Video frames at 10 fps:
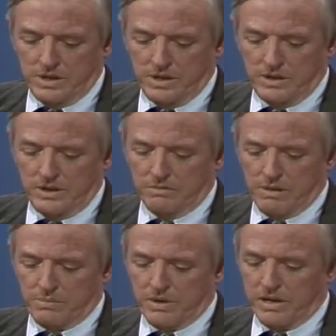in the
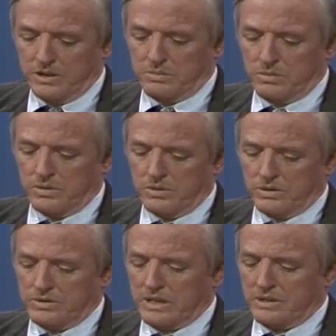reprehensible
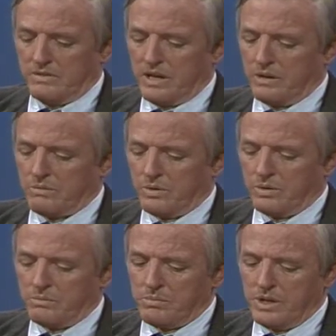sense of that
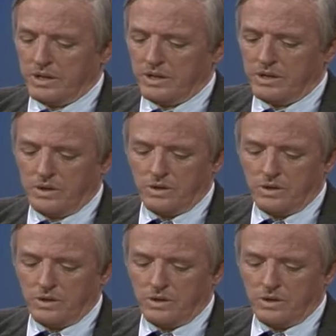word, and B,